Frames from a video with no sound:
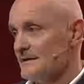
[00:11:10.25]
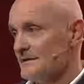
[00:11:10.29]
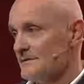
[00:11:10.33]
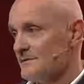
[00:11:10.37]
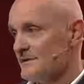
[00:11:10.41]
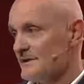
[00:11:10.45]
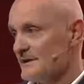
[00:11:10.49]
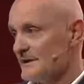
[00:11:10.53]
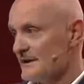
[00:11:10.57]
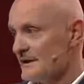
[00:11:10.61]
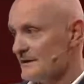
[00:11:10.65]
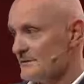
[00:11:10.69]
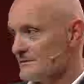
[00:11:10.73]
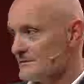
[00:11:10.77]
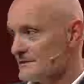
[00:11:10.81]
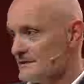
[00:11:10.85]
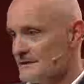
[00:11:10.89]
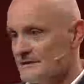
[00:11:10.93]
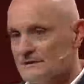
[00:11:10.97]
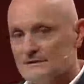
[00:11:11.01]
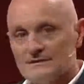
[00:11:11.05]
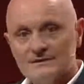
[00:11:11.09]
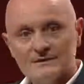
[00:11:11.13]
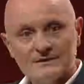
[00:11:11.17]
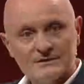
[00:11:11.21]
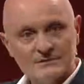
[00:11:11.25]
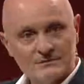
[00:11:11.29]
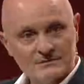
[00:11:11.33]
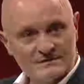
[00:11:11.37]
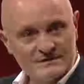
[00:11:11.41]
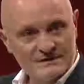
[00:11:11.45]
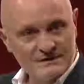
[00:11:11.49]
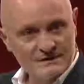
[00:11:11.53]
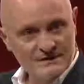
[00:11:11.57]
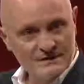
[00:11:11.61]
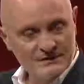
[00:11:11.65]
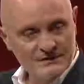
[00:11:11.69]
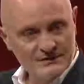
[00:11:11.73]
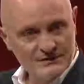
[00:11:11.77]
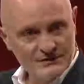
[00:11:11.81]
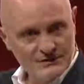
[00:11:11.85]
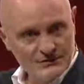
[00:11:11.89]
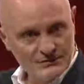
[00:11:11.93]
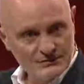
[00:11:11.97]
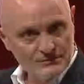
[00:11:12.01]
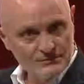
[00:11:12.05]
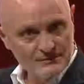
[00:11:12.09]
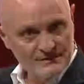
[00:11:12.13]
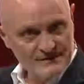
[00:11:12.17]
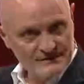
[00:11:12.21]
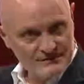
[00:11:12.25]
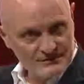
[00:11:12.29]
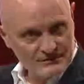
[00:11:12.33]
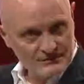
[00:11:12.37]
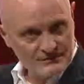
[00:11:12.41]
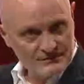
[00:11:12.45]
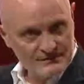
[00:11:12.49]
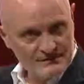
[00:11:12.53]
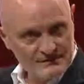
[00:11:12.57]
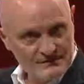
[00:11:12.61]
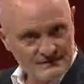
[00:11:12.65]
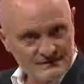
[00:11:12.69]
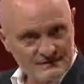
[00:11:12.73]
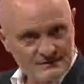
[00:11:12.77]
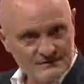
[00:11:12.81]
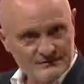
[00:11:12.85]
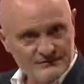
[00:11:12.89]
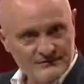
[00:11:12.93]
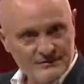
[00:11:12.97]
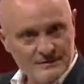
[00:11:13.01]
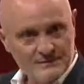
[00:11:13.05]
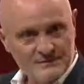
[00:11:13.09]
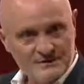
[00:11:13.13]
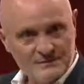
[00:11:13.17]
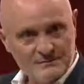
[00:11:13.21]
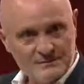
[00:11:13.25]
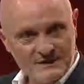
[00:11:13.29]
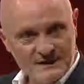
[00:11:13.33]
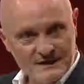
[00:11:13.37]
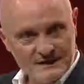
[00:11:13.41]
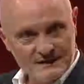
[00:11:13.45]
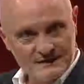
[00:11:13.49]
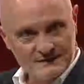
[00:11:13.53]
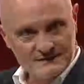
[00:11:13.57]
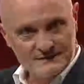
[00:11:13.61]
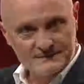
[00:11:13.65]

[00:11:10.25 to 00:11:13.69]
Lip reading: without using new resources from the planet.